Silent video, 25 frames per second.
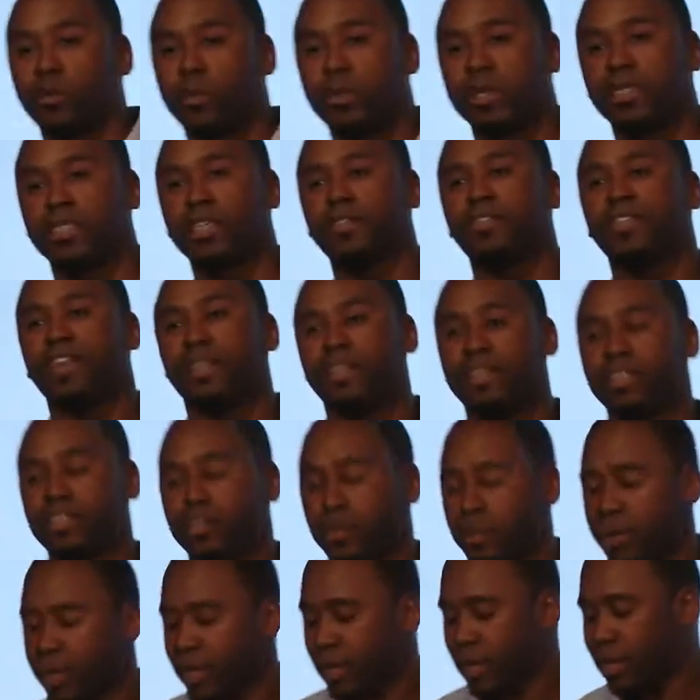specifically
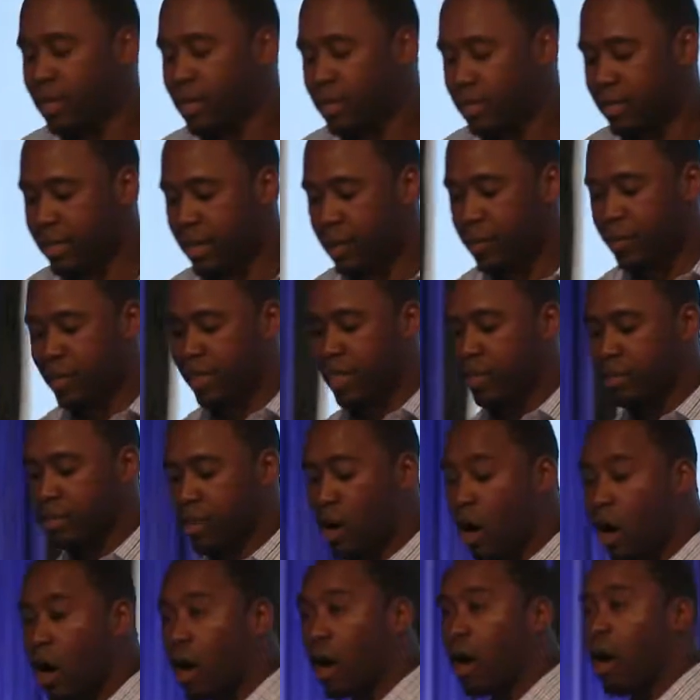so we can understand what these
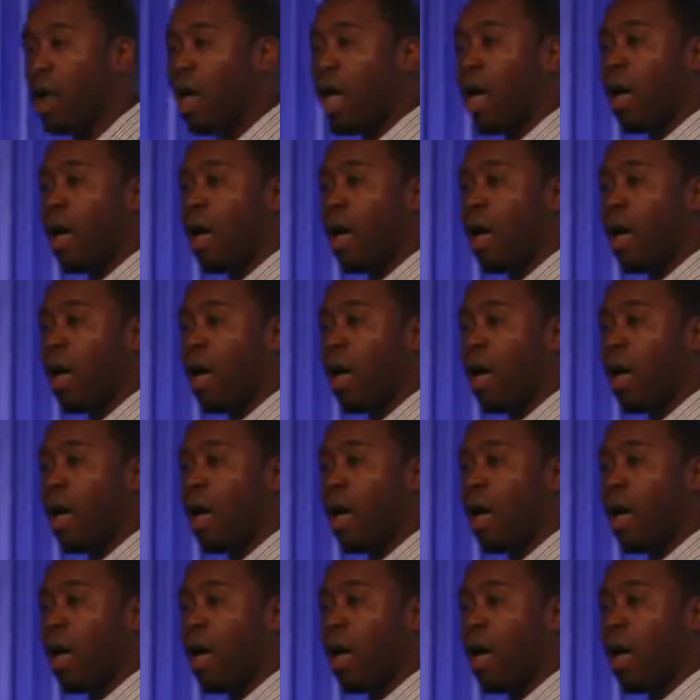are.